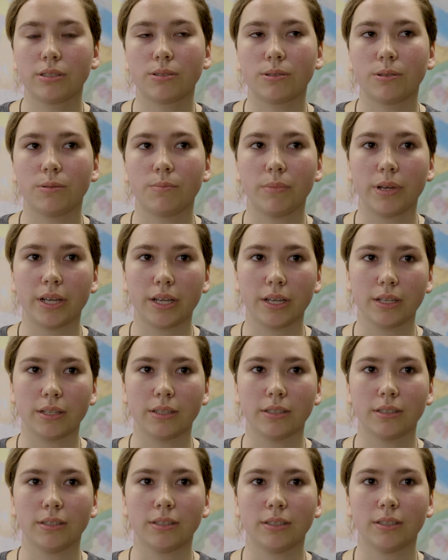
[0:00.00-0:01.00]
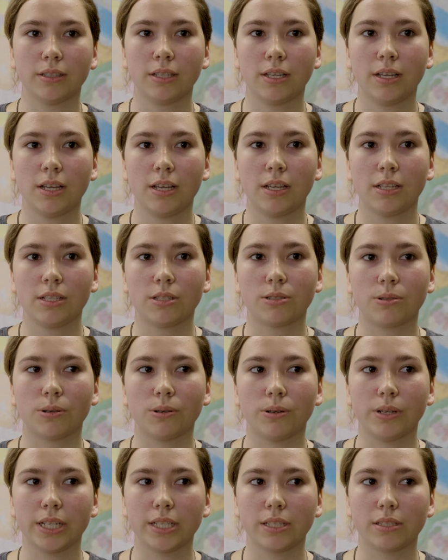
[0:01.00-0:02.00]
So my
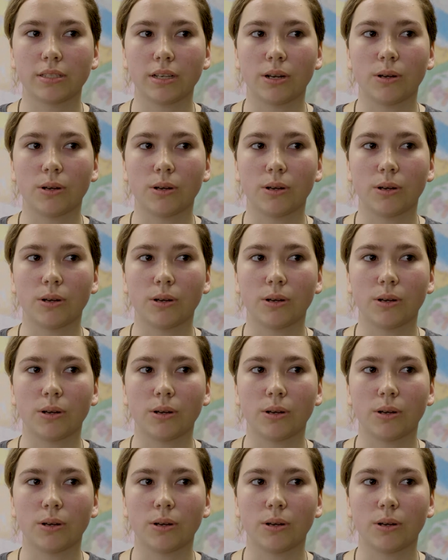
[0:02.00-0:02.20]
stories